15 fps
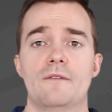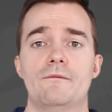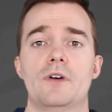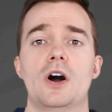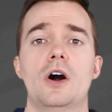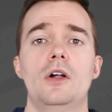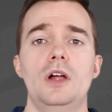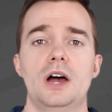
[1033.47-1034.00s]

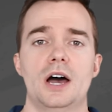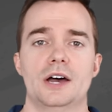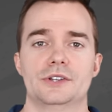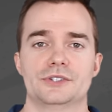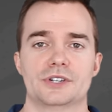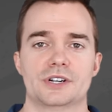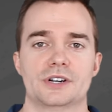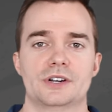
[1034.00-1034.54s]
fall
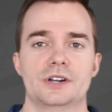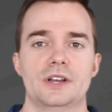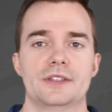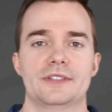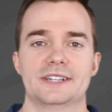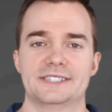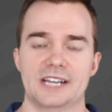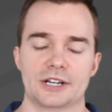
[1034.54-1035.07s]
under
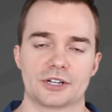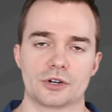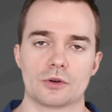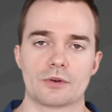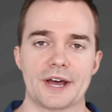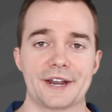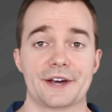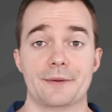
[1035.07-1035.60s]
the
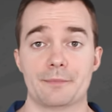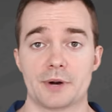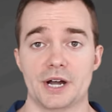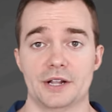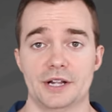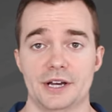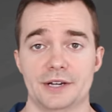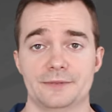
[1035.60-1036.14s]
technical writing
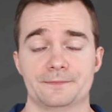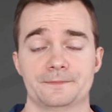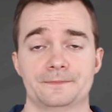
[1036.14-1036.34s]
umbrella.